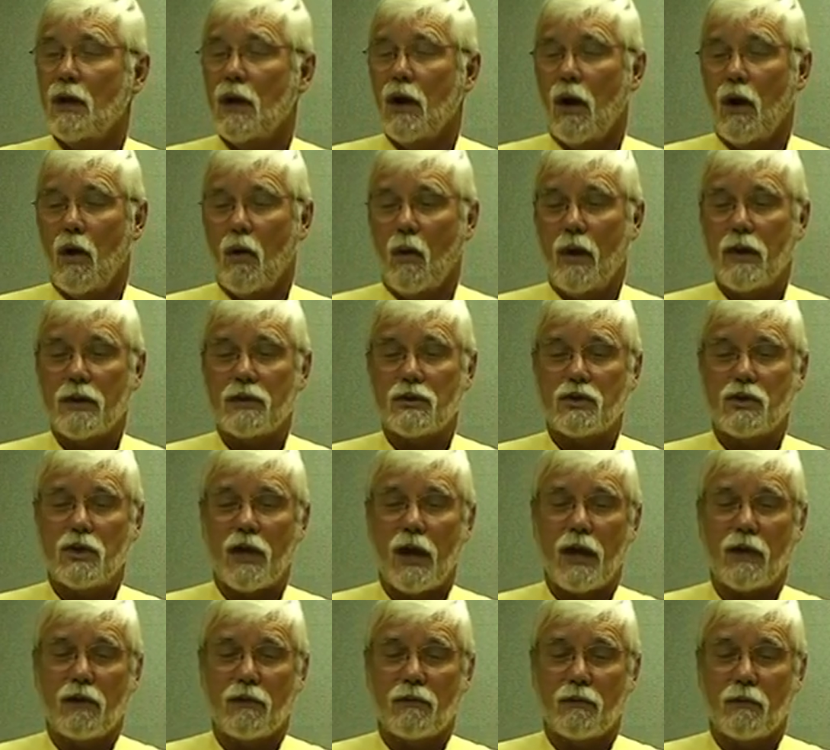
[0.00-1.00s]
Always
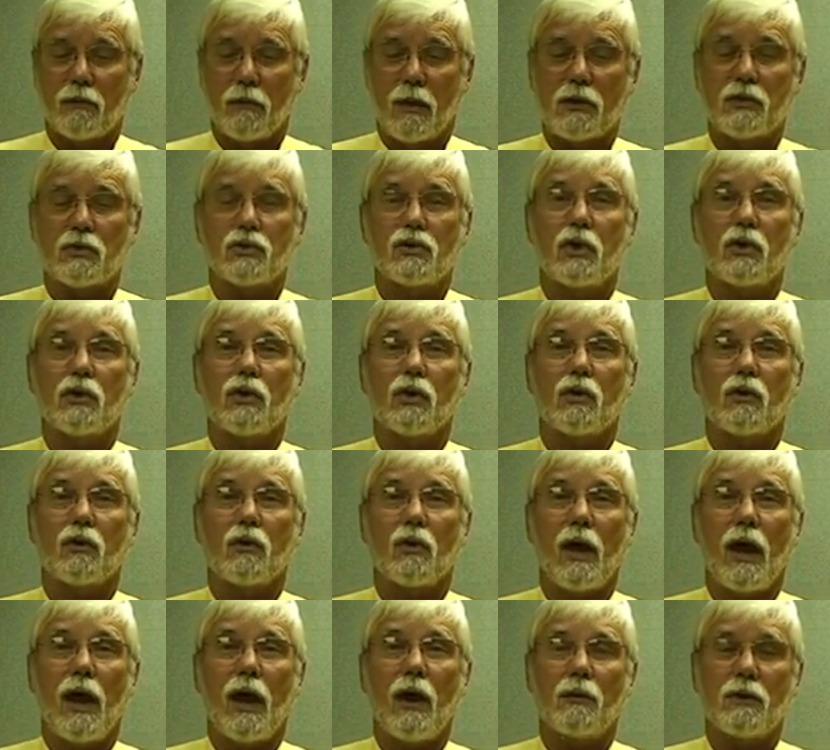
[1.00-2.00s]
check, make sure your
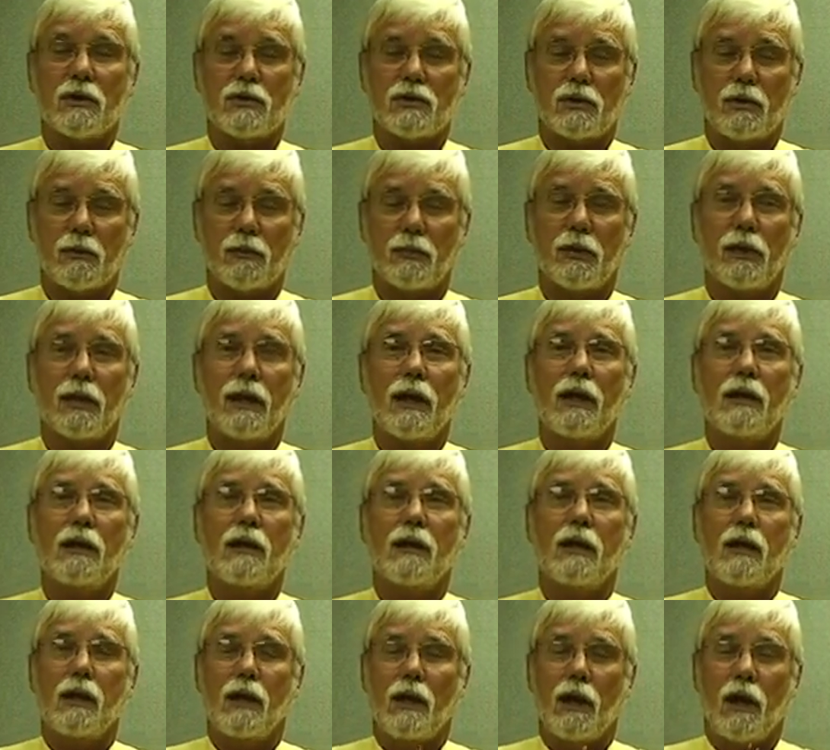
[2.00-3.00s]
ground is complete.
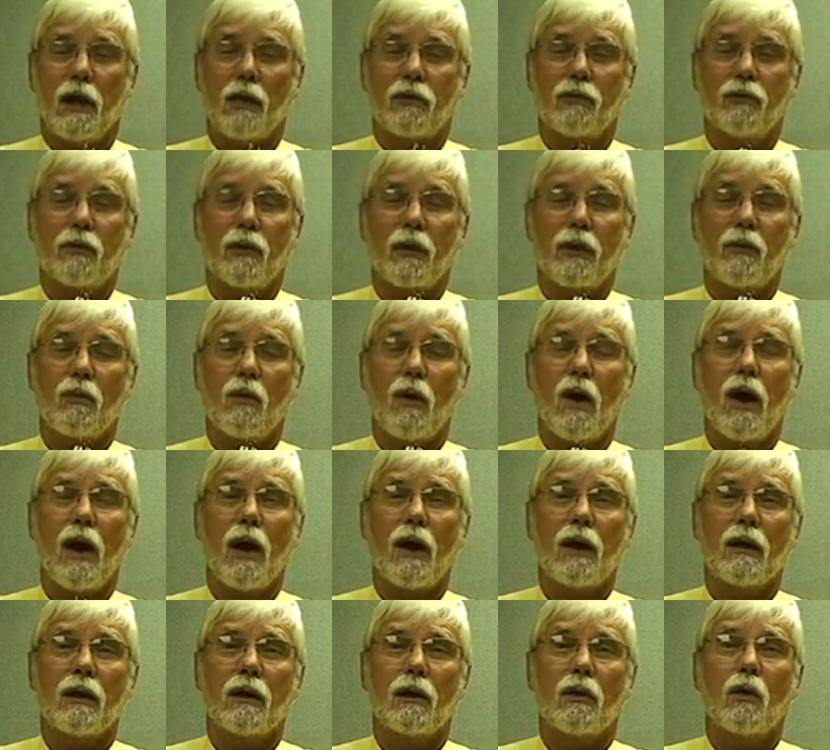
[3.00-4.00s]
A
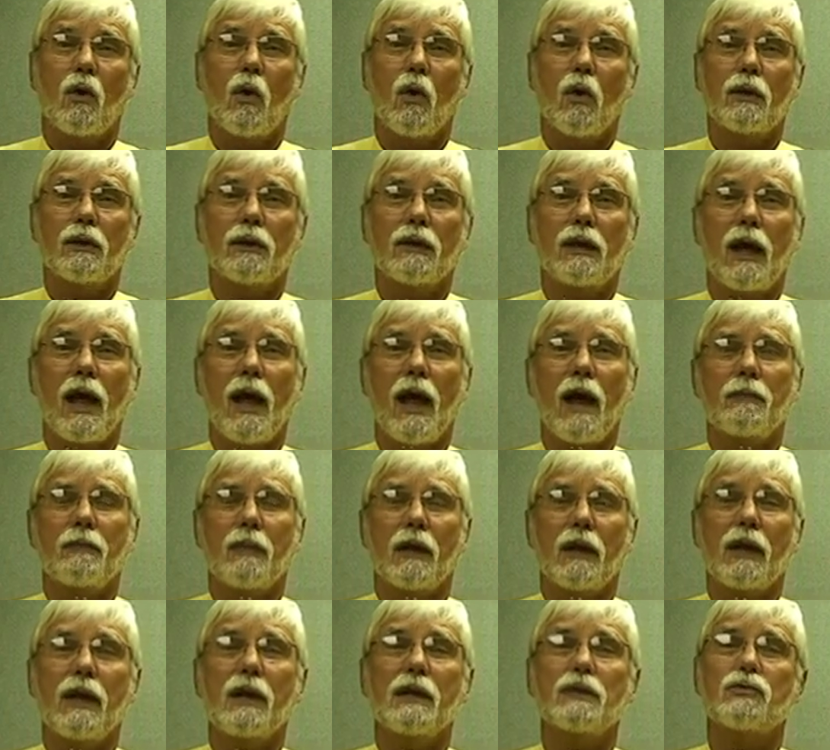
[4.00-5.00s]
3-wire cord cap
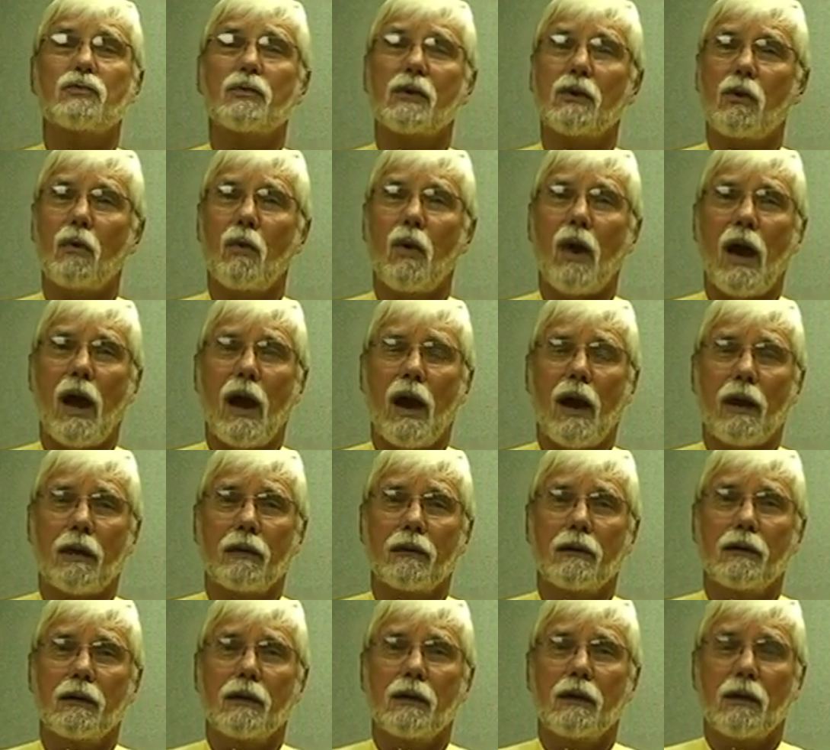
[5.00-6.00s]
is
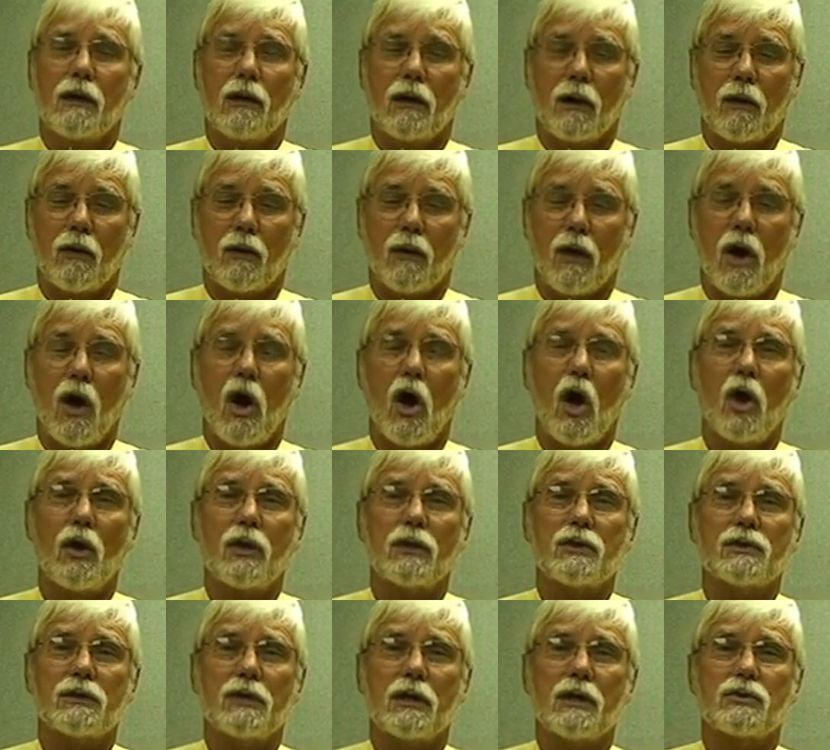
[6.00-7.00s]
required on all
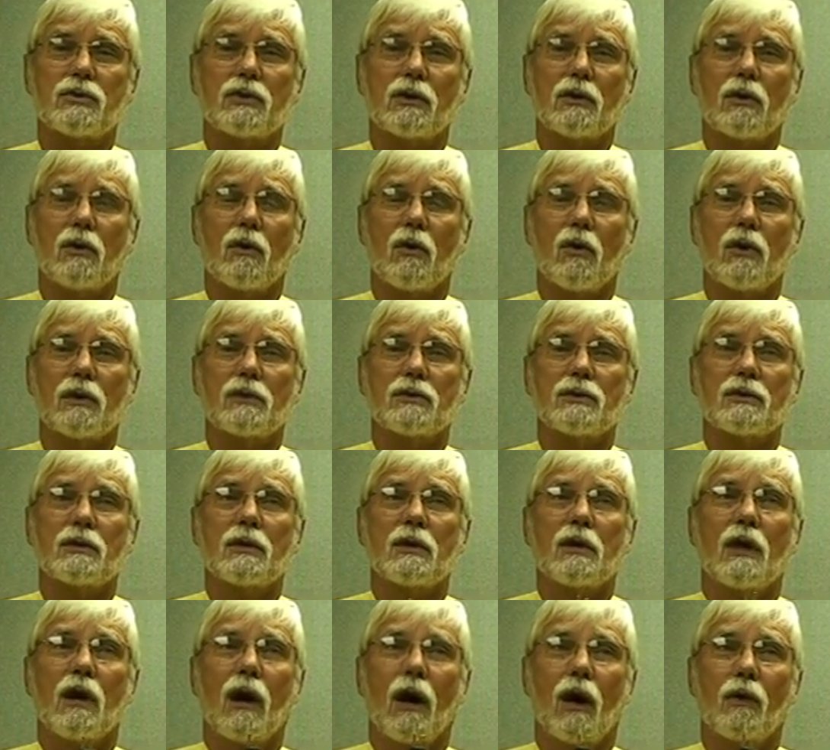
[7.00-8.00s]
extension cords
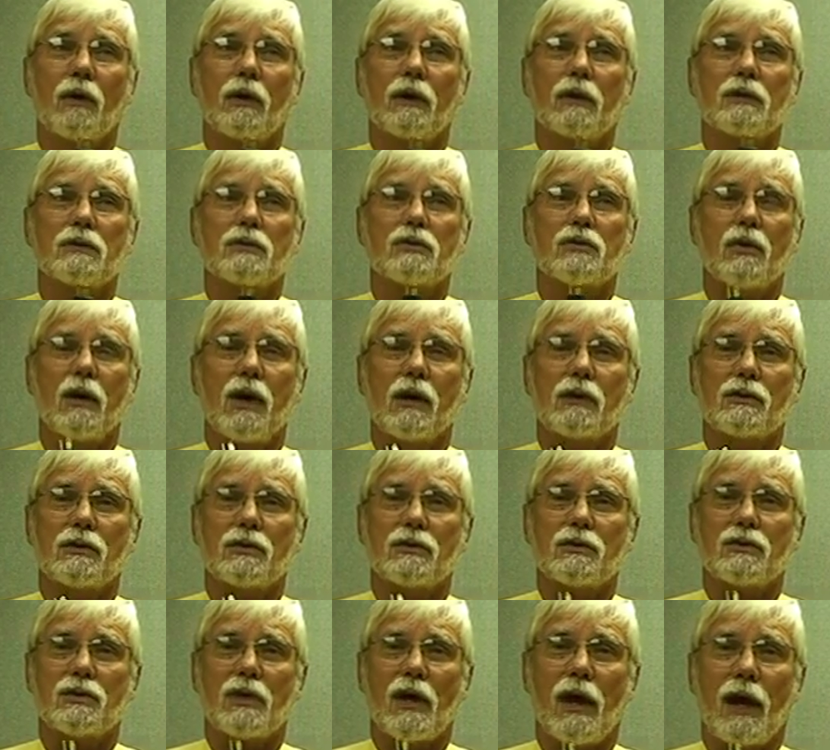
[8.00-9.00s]
on a
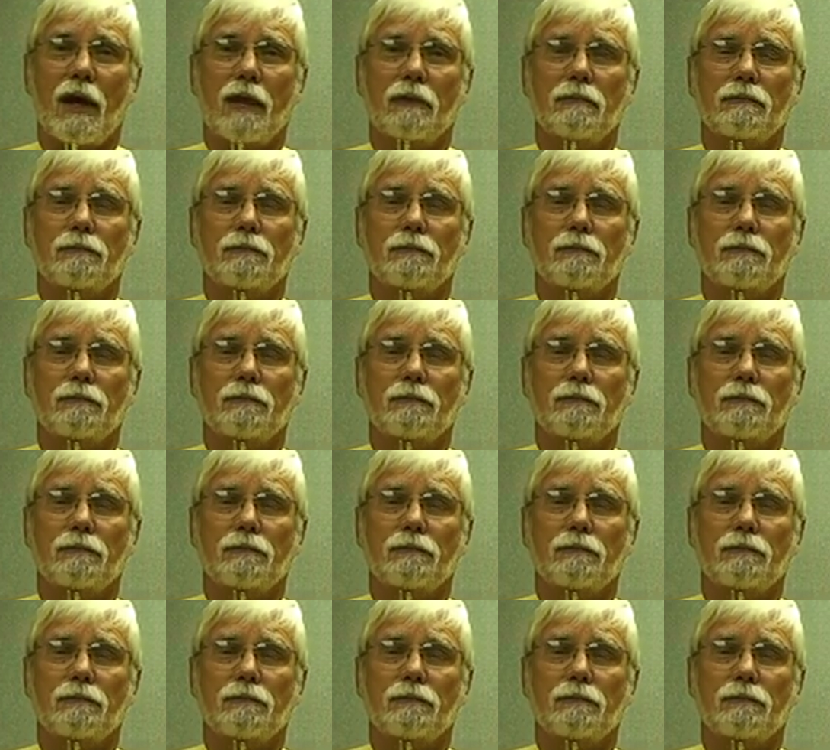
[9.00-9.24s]
construction site.